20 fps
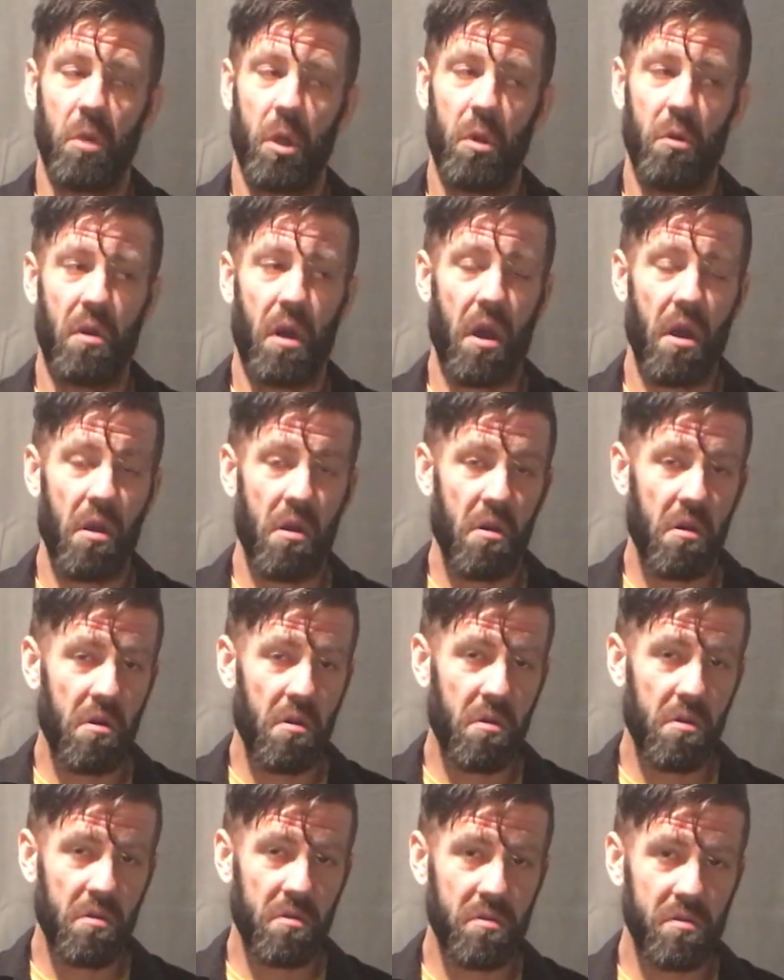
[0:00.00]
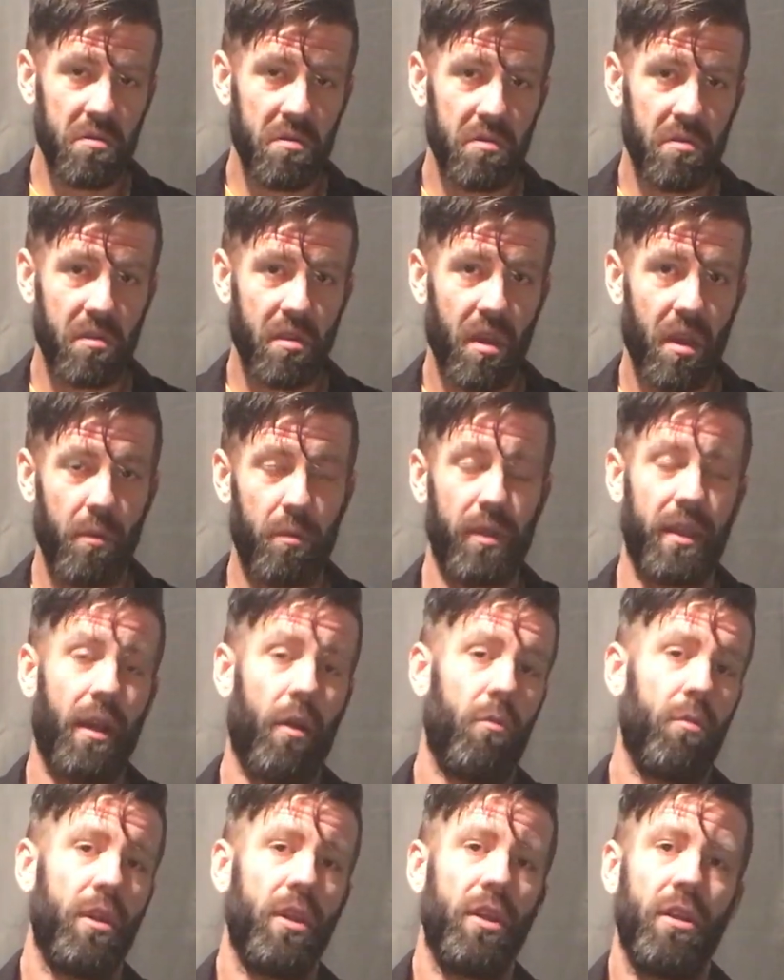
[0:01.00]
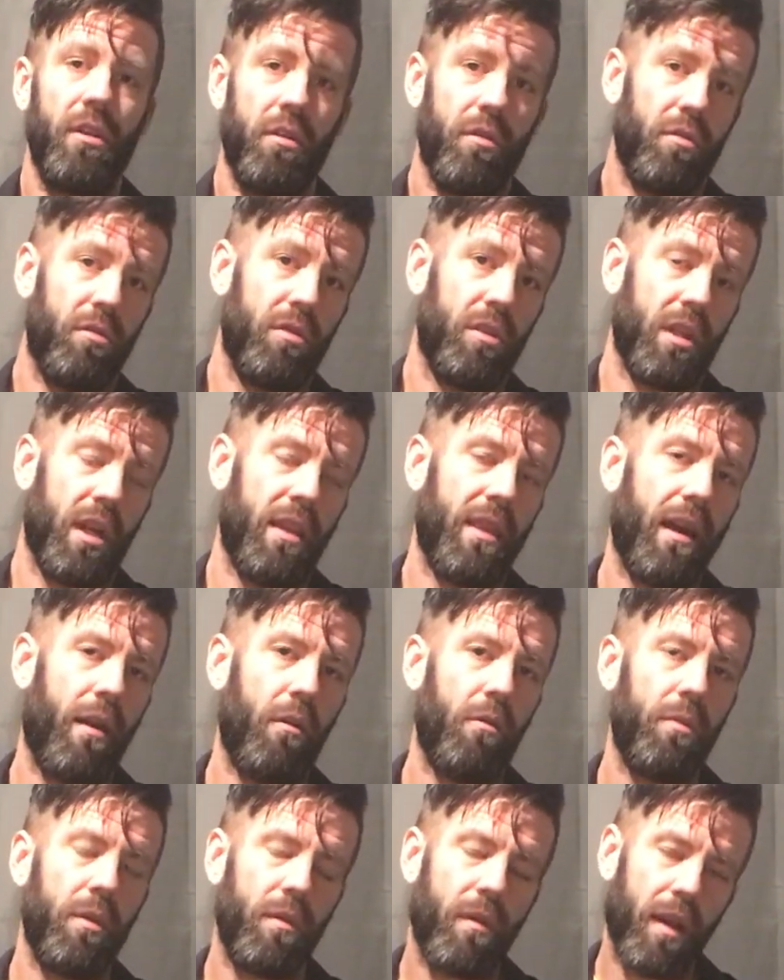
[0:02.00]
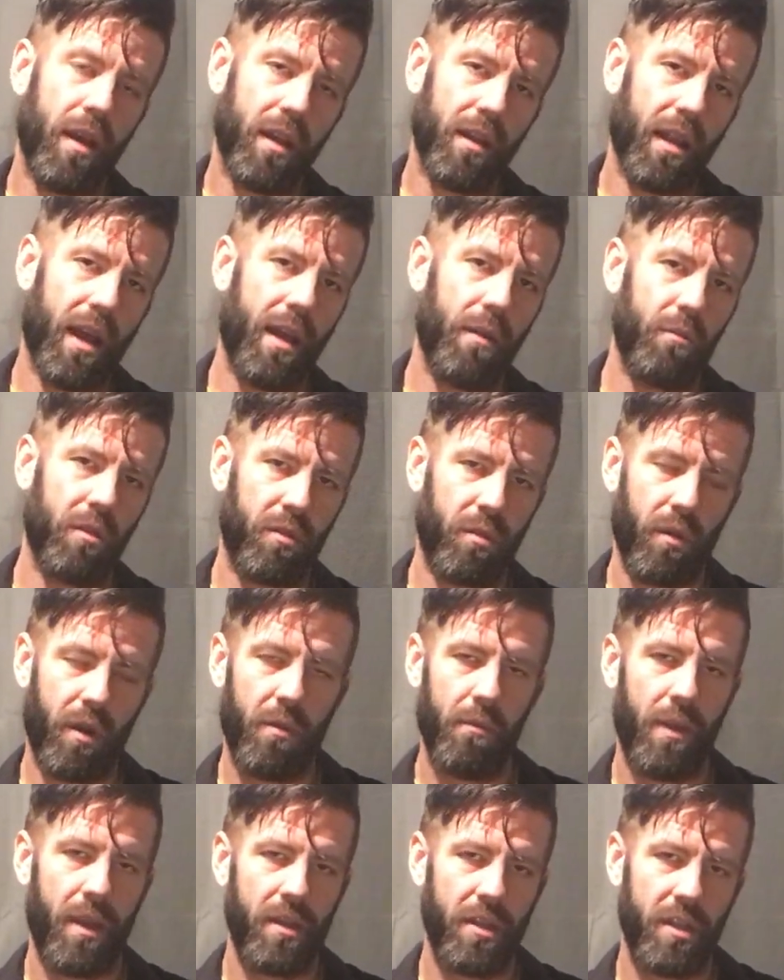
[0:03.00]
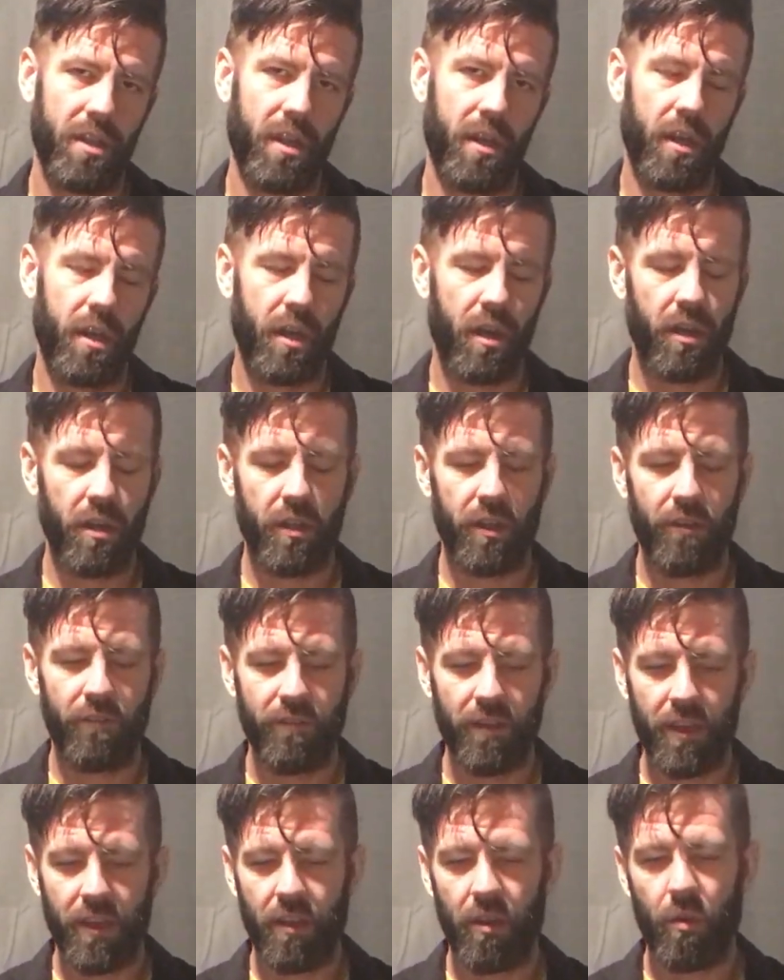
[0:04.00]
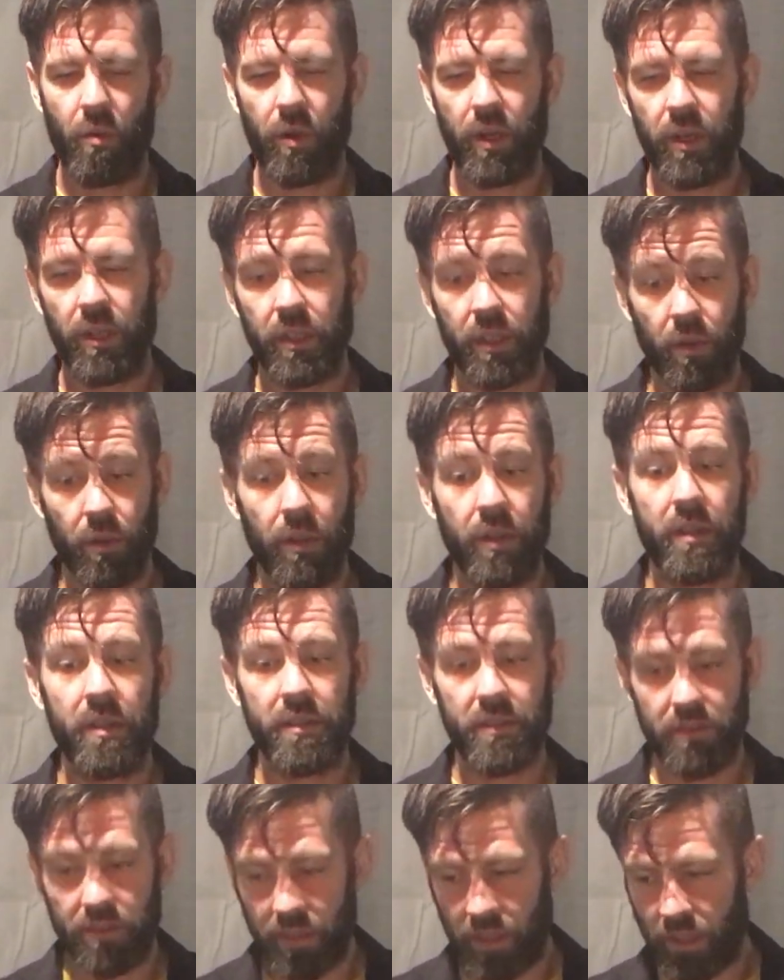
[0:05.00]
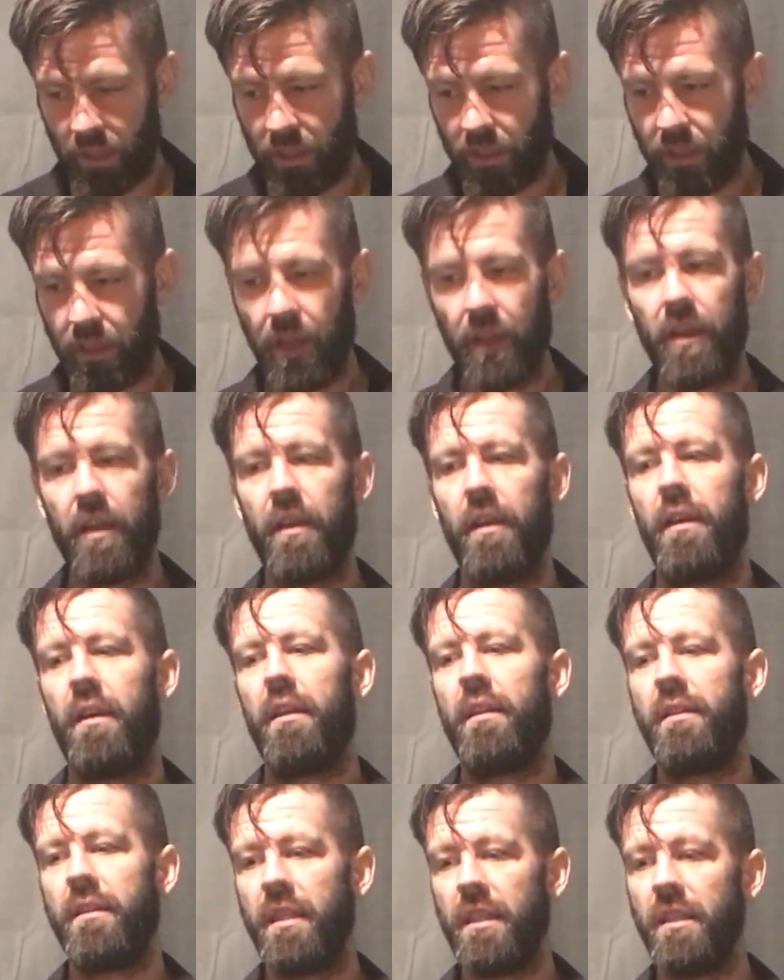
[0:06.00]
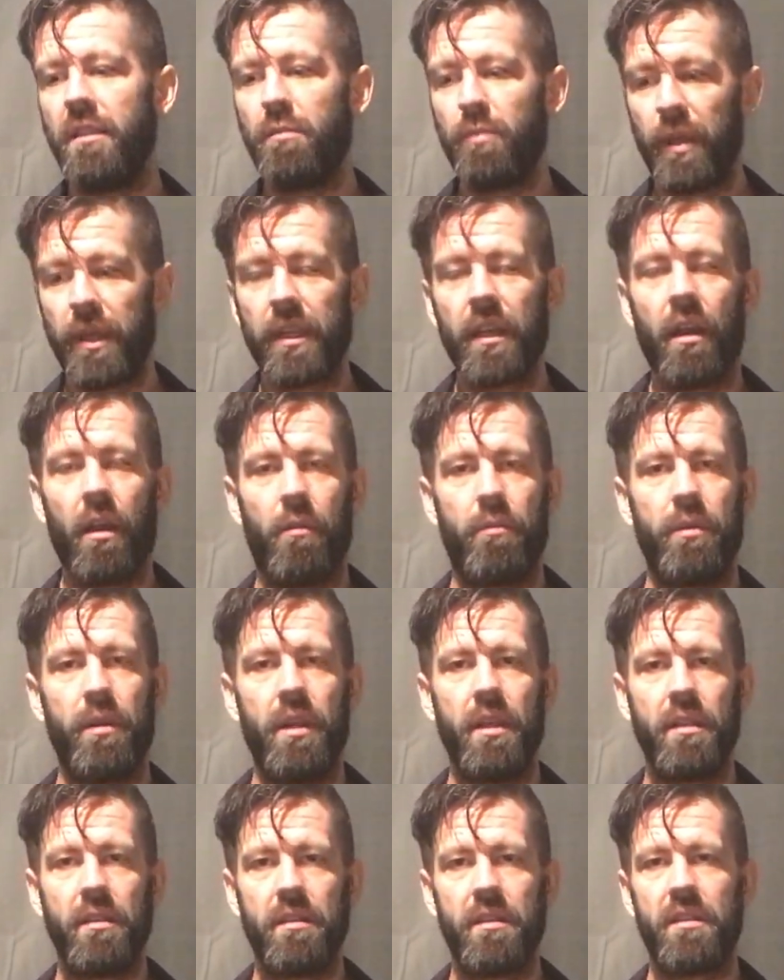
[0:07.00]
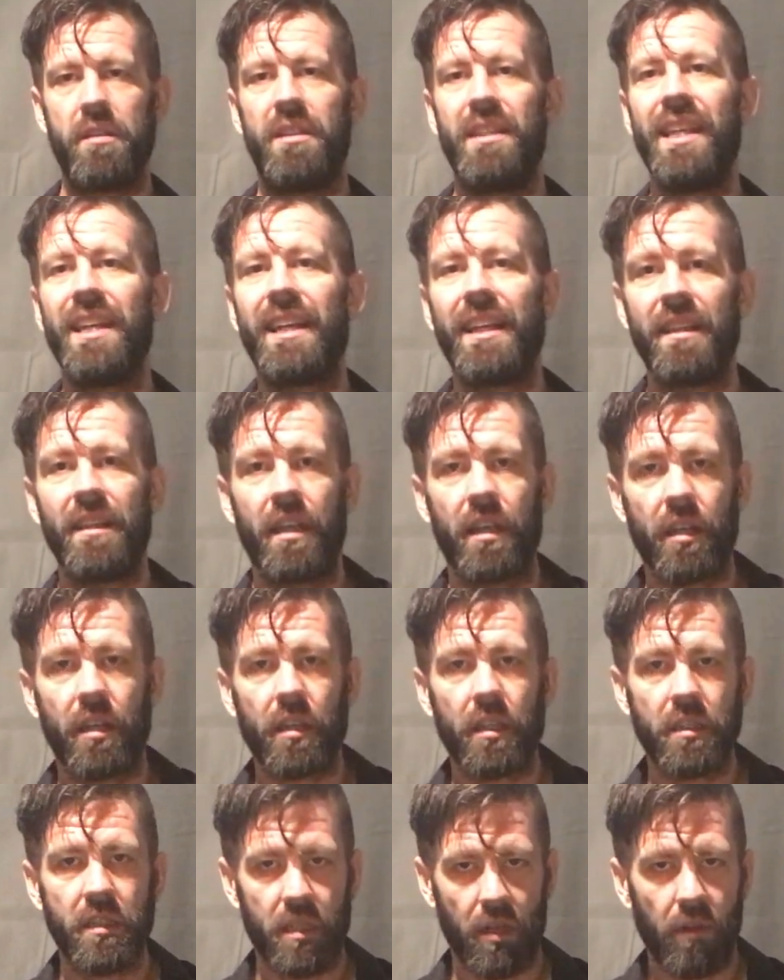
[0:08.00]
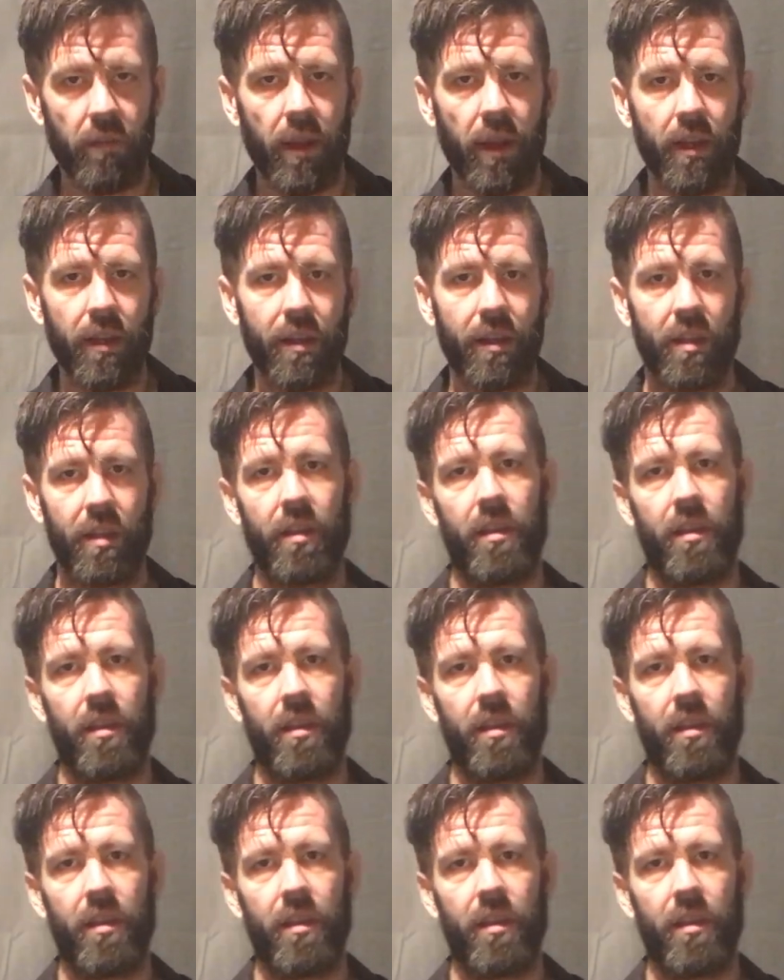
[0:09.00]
Who knows? But that would be huge, and that would be right in line with what I mentioned in an earlier video, where you're going to see these big companies staking their terrain